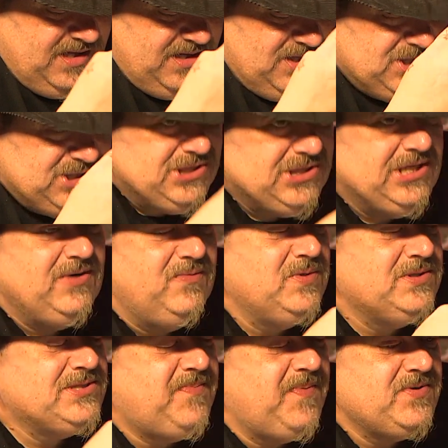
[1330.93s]
she
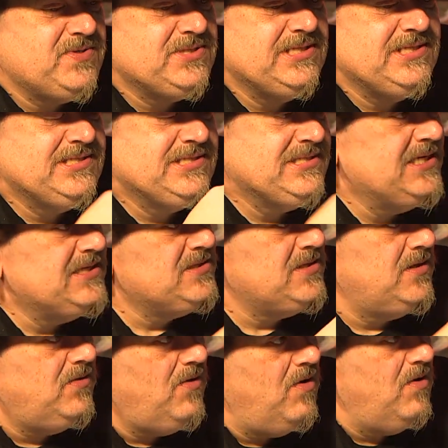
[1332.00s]
would supposedly sit
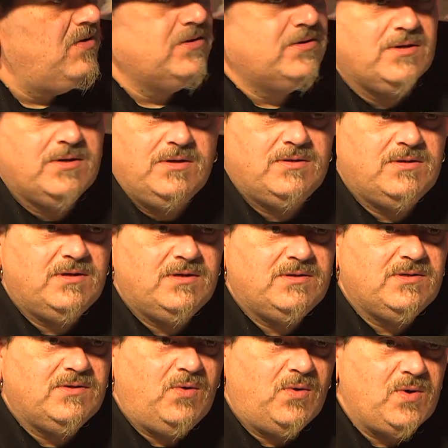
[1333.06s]
along the
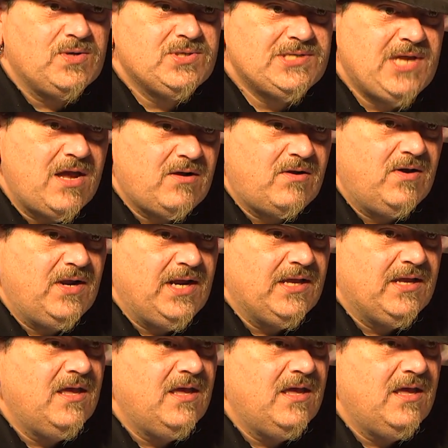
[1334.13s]
Loyalsock Creek